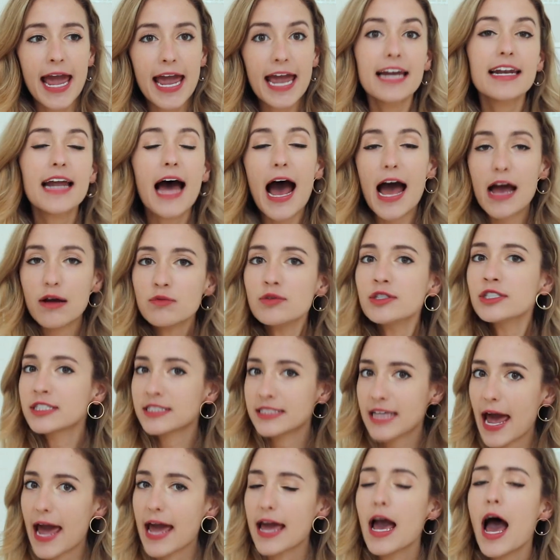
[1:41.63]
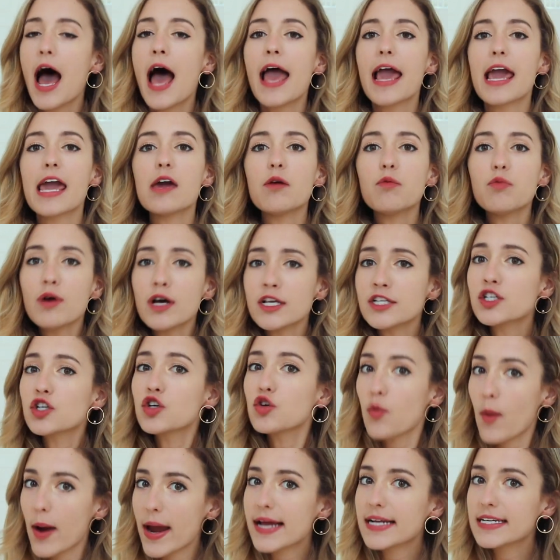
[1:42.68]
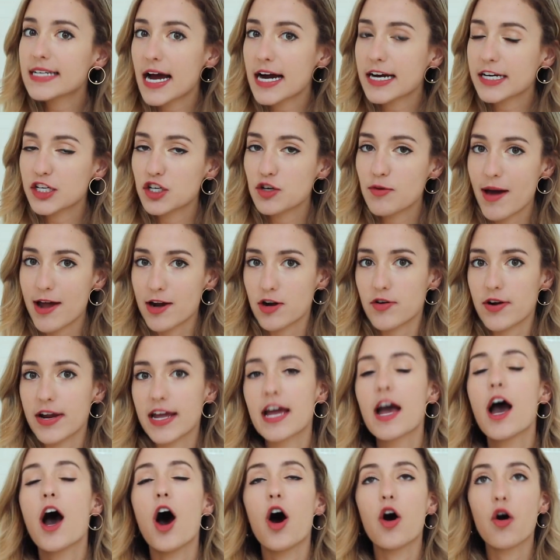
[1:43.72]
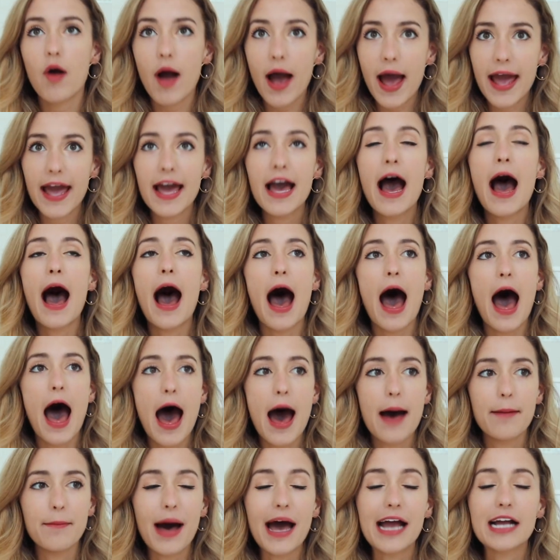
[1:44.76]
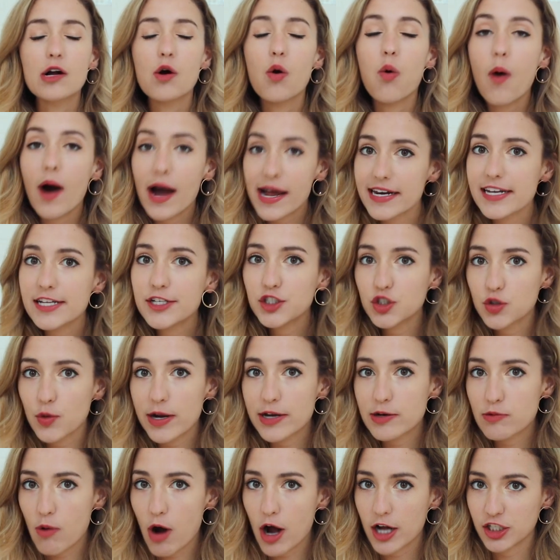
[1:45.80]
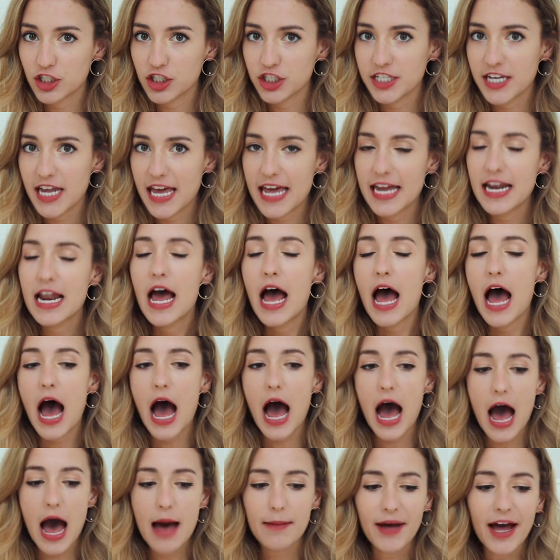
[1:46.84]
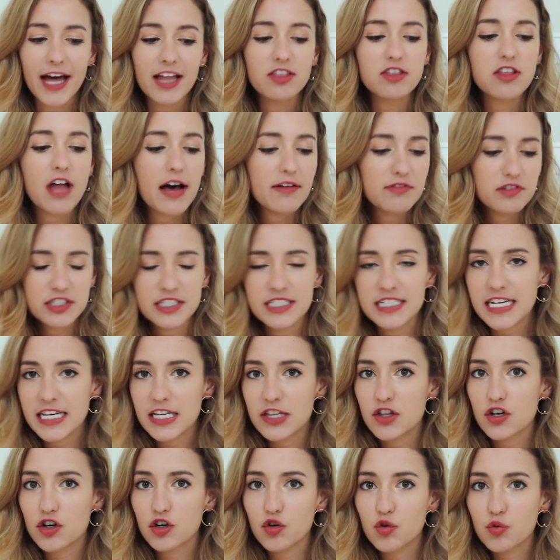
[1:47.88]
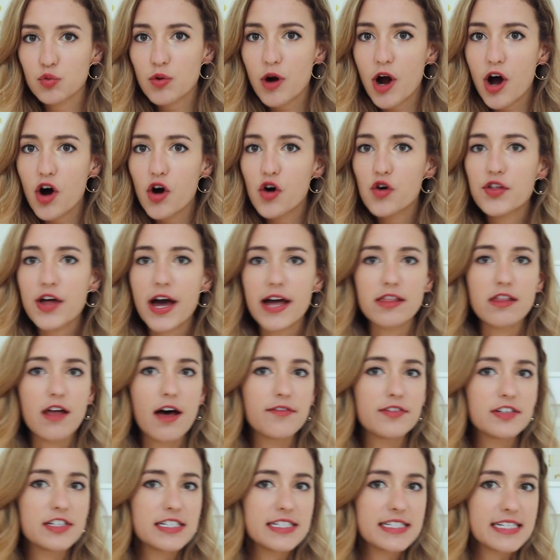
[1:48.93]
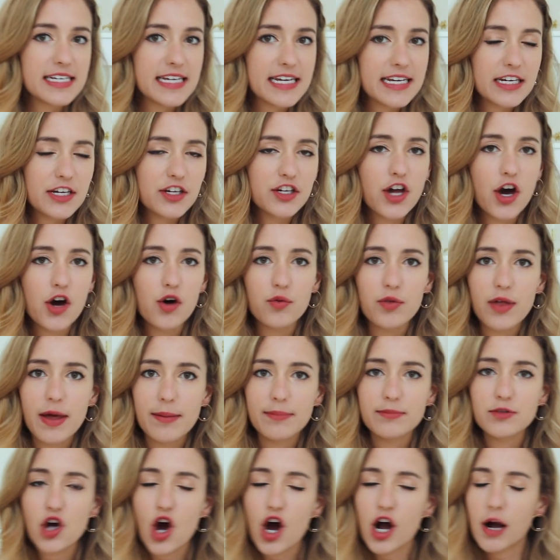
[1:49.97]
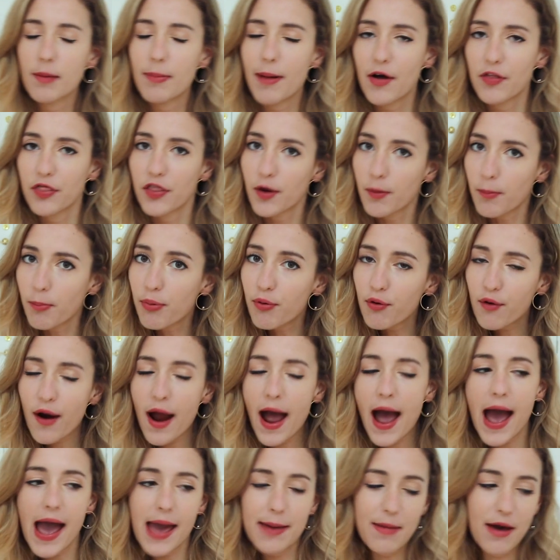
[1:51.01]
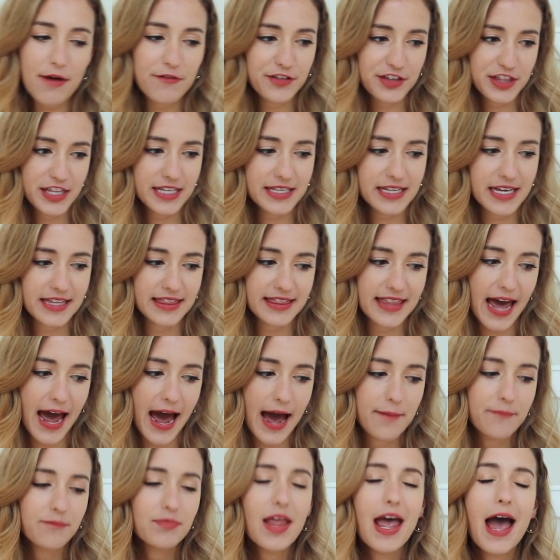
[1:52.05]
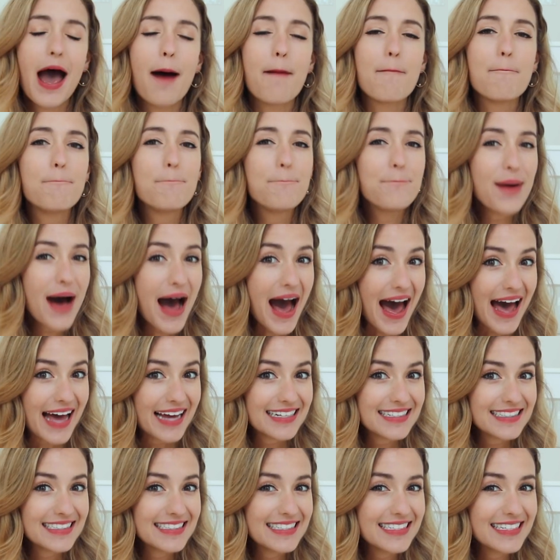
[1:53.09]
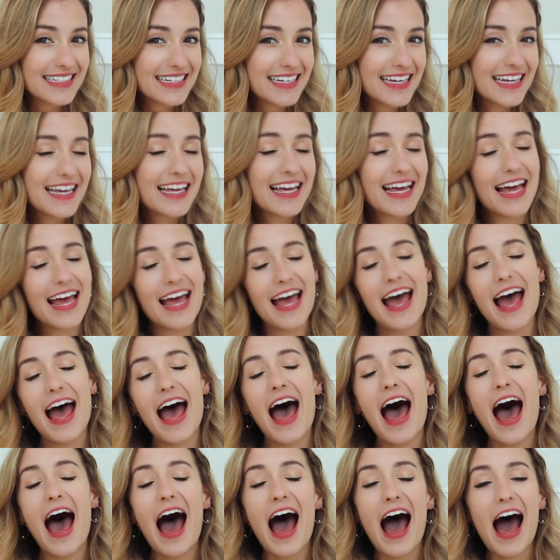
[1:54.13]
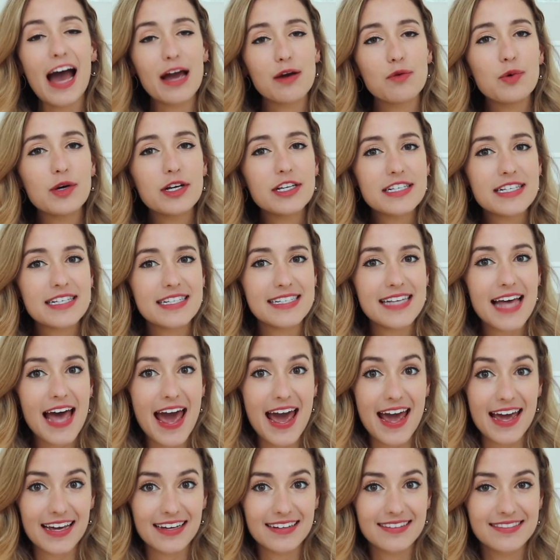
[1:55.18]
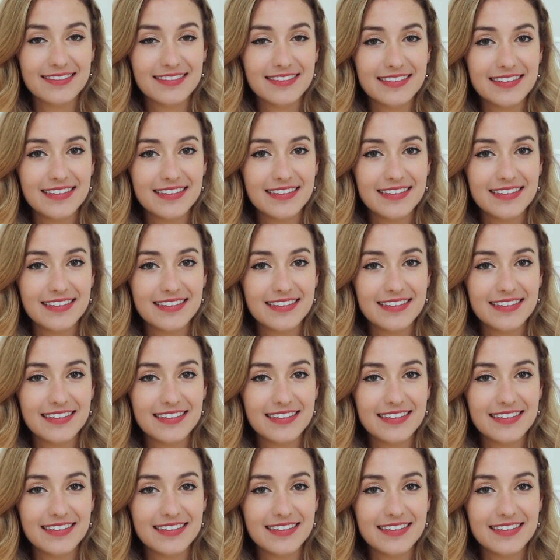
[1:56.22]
and I will say, it was a great documentary, okay? I quite enjoyed watching it. I loved seeing their growth. I loved seeing, them talk about their prime, everything like that. But I will say,